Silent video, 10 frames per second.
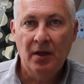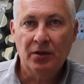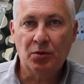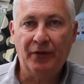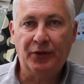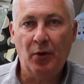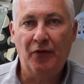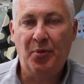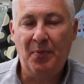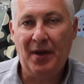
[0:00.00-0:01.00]
So after
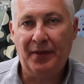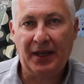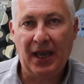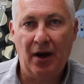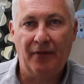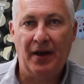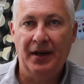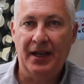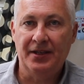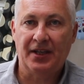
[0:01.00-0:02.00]
we've prepared the
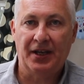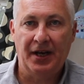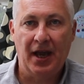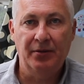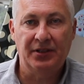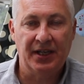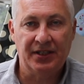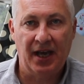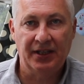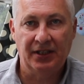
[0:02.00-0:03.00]
caravan inside and out and
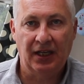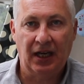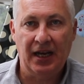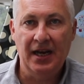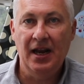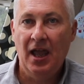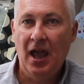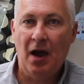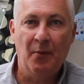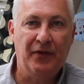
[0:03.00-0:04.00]
it's nice and clean,
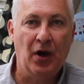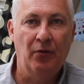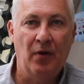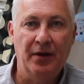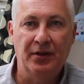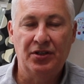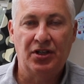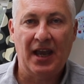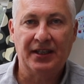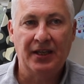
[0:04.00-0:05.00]
and we've gone round and
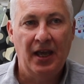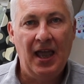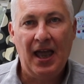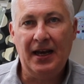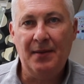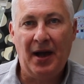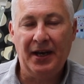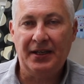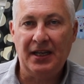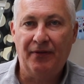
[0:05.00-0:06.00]
checked any
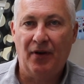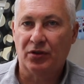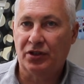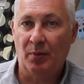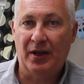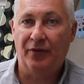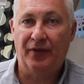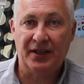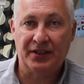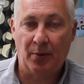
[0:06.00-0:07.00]
minor defaults that we could
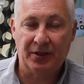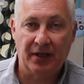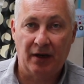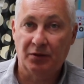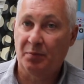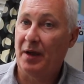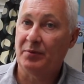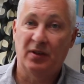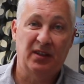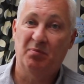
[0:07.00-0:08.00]
fix ourselves,
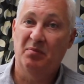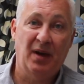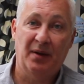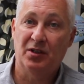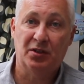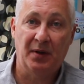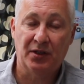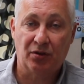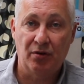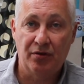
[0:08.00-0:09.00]
perhaps it might just be
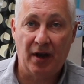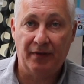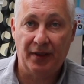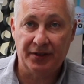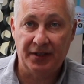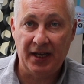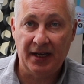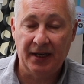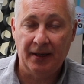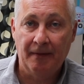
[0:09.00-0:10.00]
a screwdriver that's
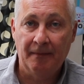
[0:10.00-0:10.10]
needed,